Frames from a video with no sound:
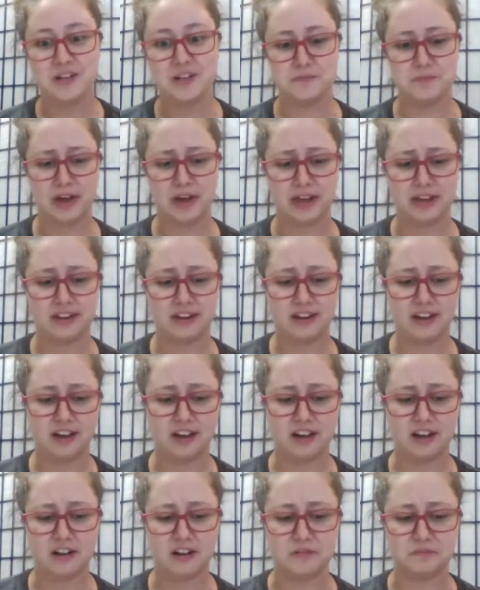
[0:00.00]
But
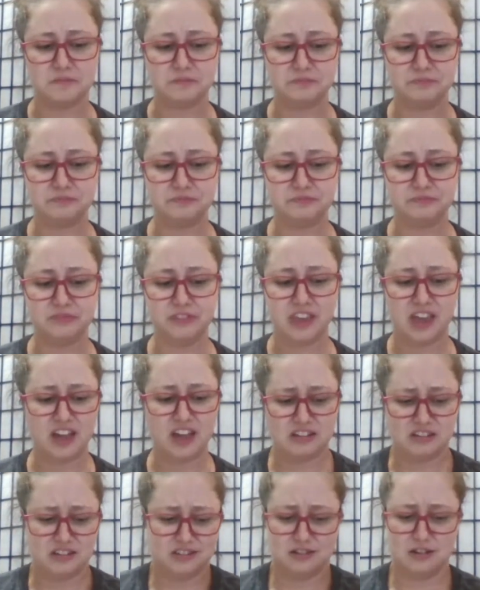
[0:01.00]
um, yeah,
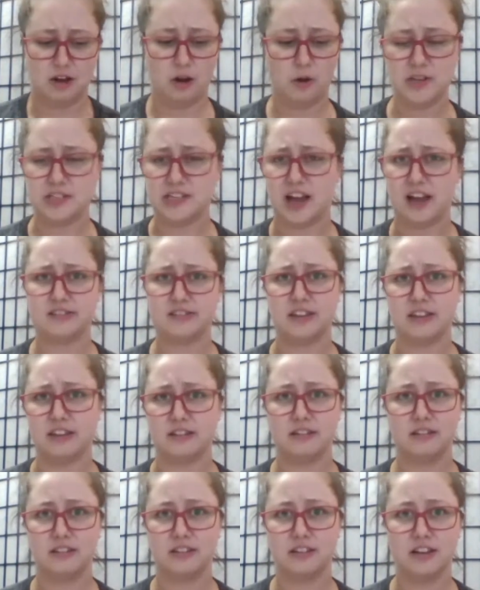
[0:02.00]
just always asking